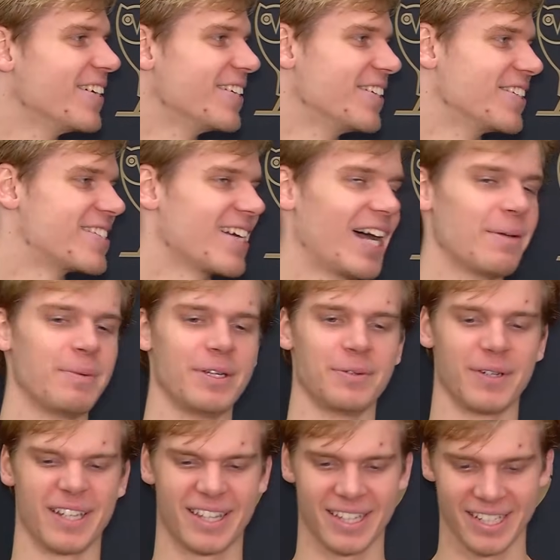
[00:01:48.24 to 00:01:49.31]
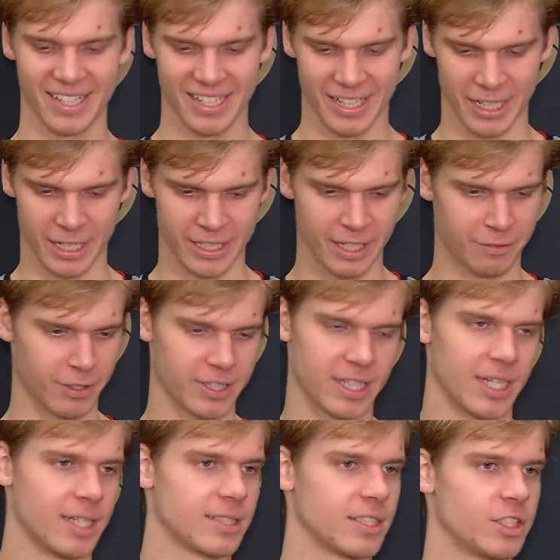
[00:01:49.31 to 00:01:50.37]
your timing with different
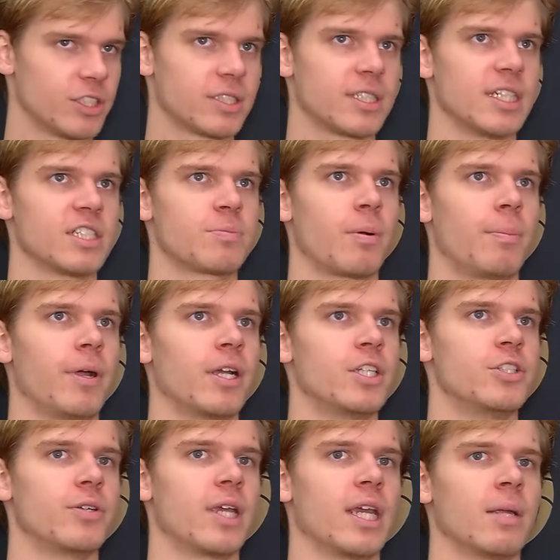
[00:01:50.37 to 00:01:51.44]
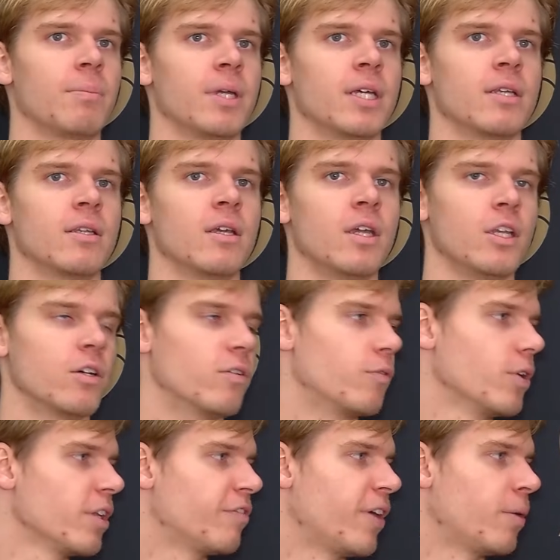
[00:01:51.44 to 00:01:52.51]
things and just get as prepared as you can be and, you know,
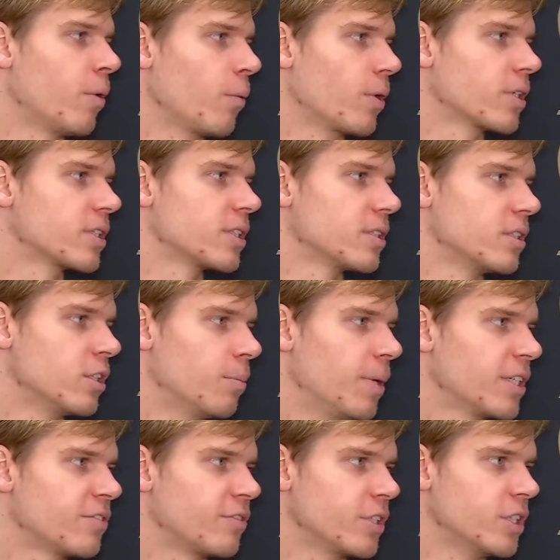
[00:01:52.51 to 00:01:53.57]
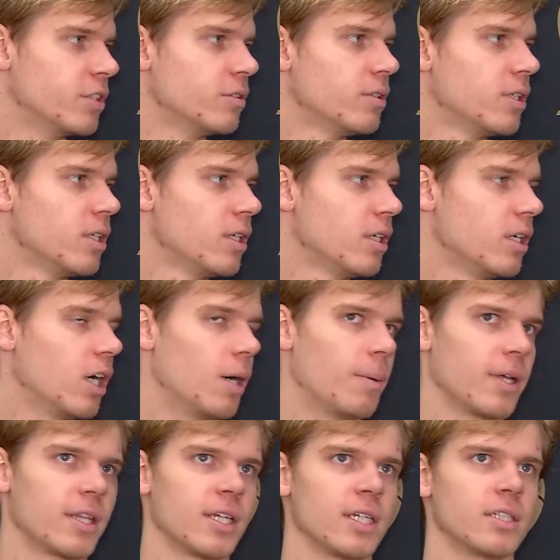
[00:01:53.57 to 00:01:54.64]
really find what works, you know, best for you,
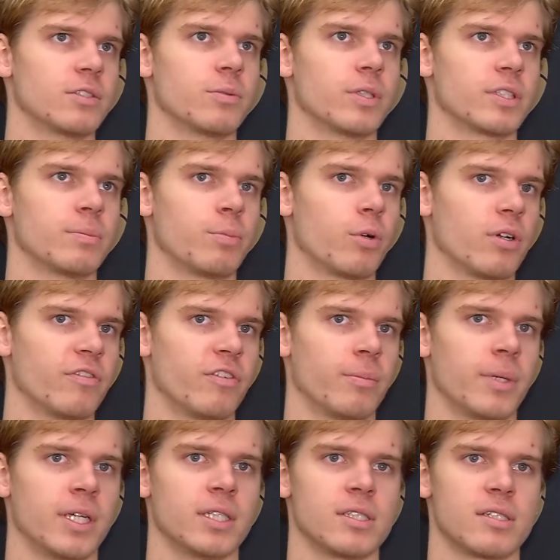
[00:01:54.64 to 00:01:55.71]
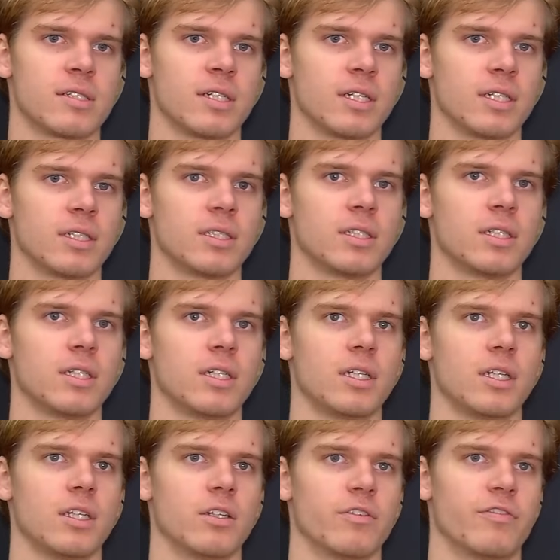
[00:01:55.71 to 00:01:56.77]
I think is what's important for me is to,
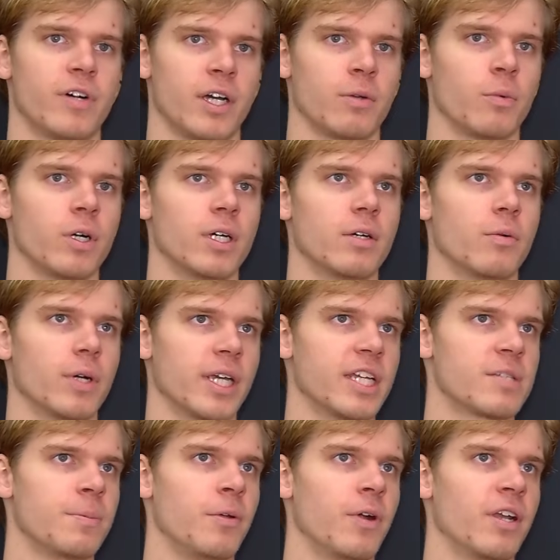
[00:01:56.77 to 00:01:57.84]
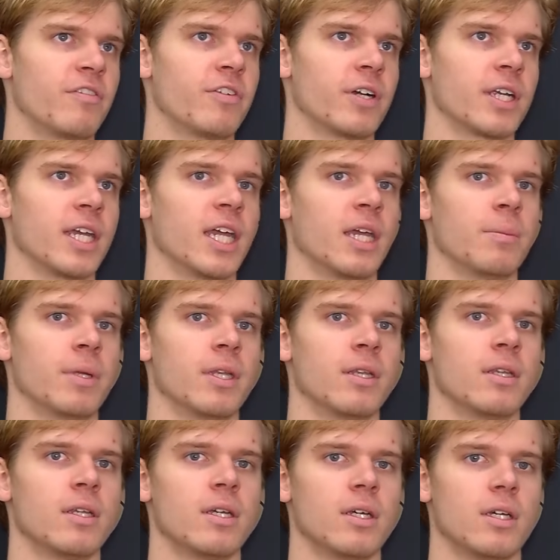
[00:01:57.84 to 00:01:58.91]
you know, find what gets me ready for a game. And
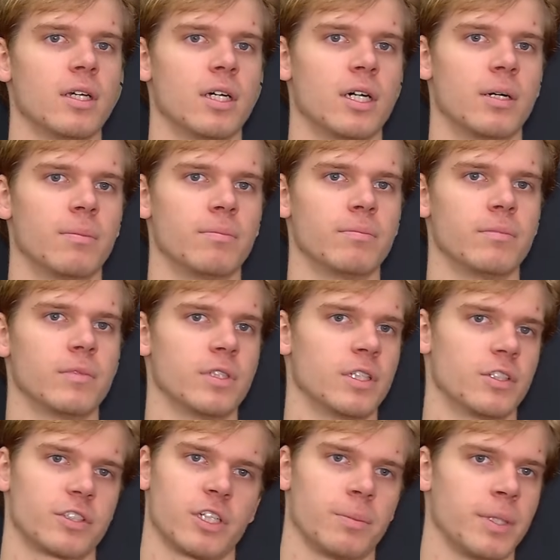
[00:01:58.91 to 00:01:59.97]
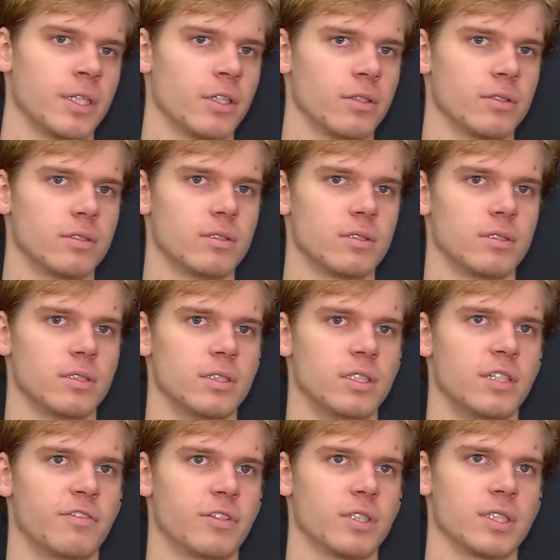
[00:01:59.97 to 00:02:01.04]
there's going to be a little
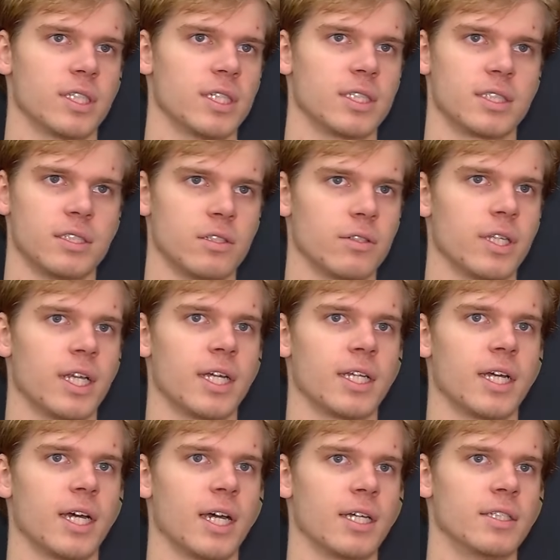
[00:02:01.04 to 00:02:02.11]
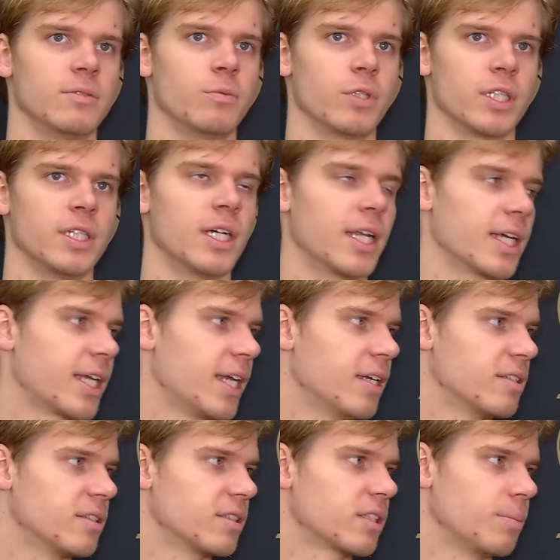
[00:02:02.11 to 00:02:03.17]
different things, you know, that I would have done at
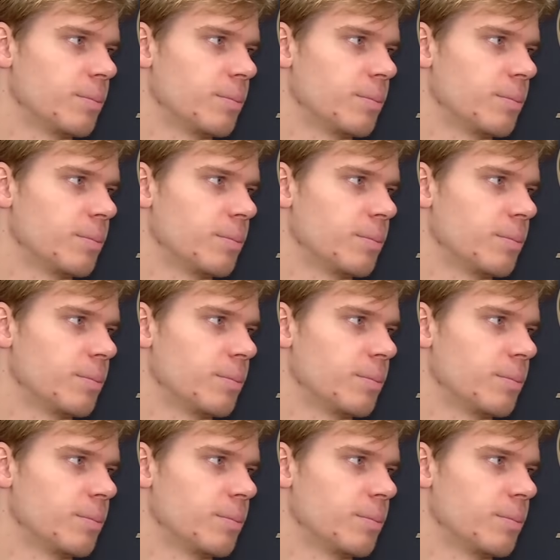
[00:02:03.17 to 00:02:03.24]
Kansas